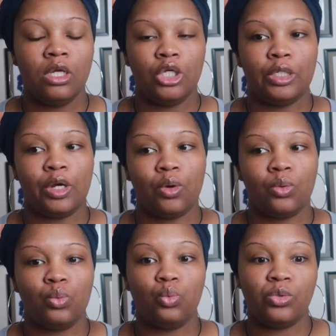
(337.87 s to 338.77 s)
you
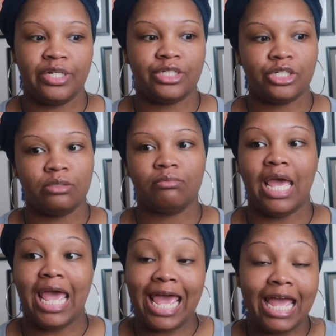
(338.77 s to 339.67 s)
know, which
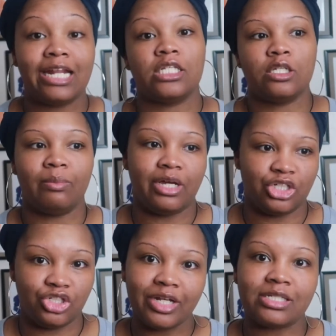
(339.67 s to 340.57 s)
added to my
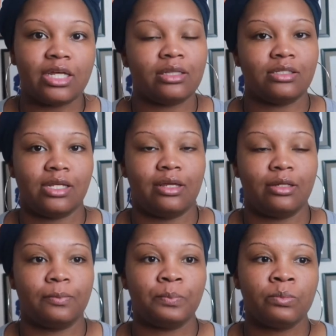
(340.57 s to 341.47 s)
stress at the time.